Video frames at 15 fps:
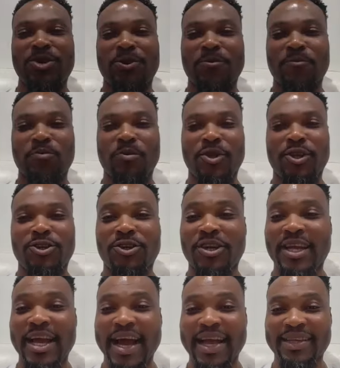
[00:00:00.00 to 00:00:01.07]
So
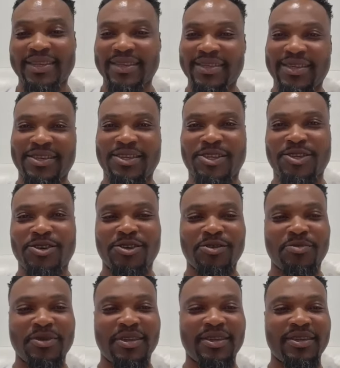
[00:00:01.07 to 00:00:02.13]
sorry guys, just
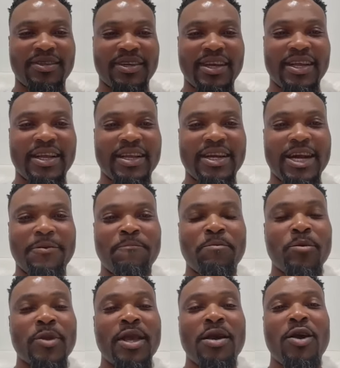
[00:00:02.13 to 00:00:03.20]
called me inside
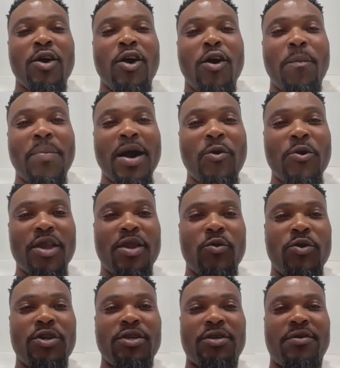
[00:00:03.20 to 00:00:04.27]
Upper Week,
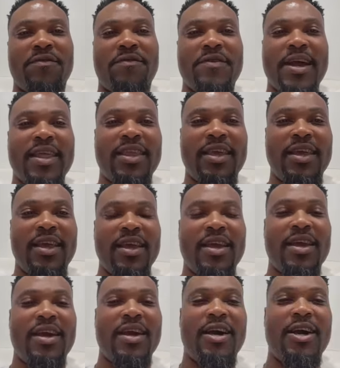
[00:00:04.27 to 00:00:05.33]
which is on Friday,
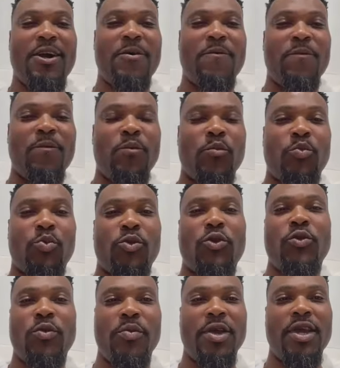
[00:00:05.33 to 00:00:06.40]
um,
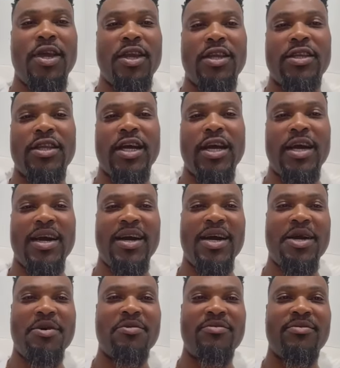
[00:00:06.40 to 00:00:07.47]
will be in
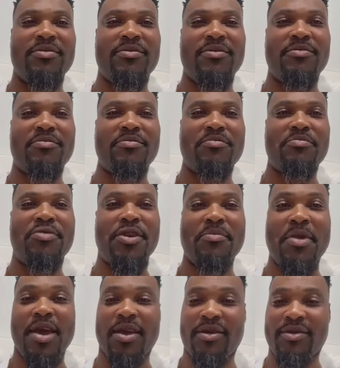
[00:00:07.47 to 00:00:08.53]
um,
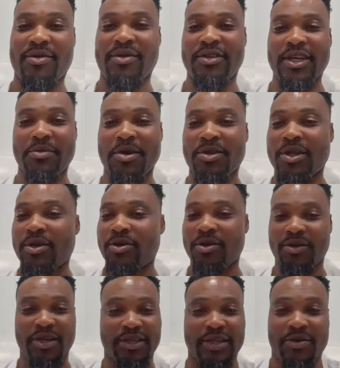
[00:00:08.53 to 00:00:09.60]
Bremen, German. I
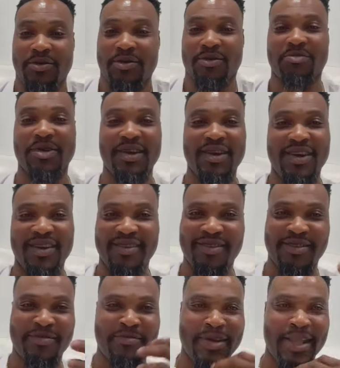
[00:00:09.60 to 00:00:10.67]
understand what's uh,
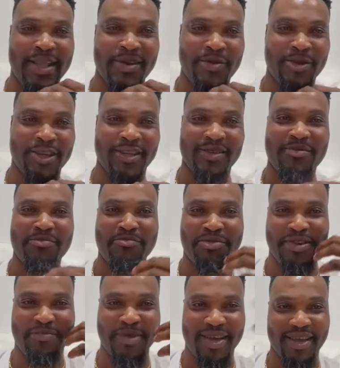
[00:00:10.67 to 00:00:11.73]
not my language.
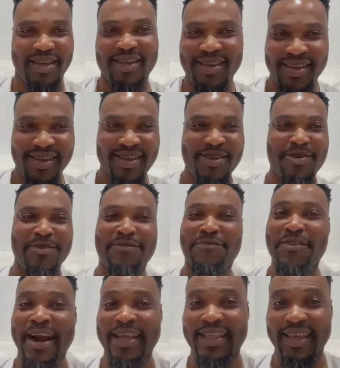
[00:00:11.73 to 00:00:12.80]
Bremen,
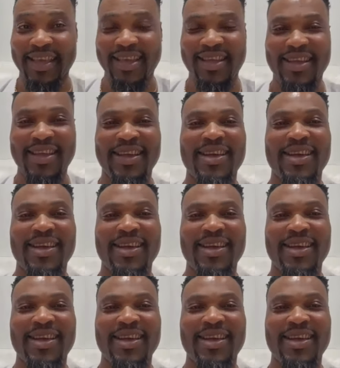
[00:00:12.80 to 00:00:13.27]
Friday.